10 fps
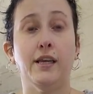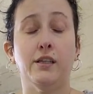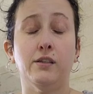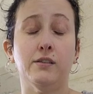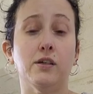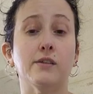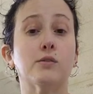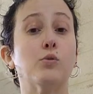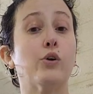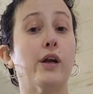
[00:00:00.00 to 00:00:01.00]
and it's
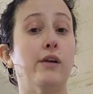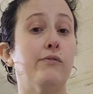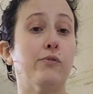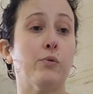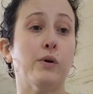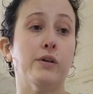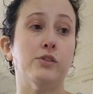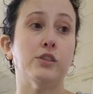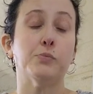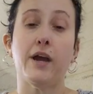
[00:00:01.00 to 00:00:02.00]
also great for
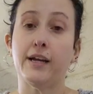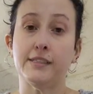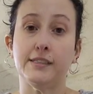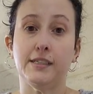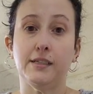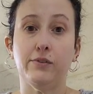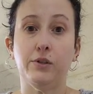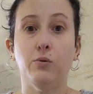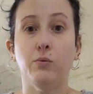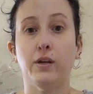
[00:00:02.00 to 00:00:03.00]
just practicing if you
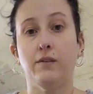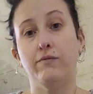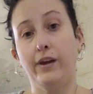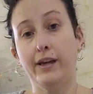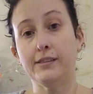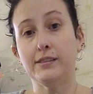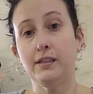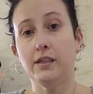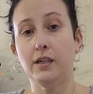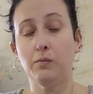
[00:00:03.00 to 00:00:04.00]
don't want to invest
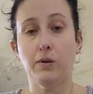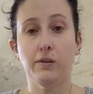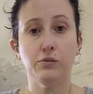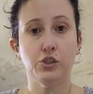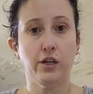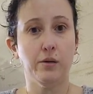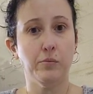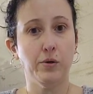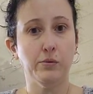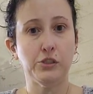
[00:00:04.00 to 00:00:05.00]
in one of those giant
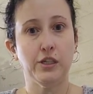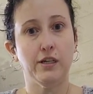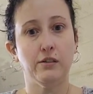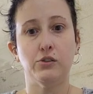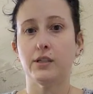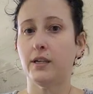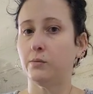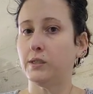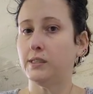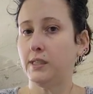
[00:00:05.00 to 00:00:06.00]
boas yet and you just kind
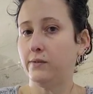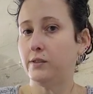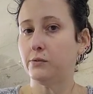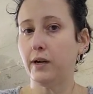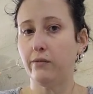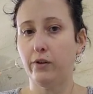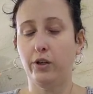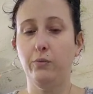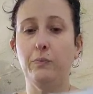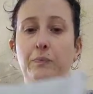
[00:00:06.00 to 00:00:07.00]
of want to see if it's right for
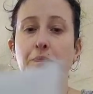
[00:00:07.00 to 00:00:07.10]
you.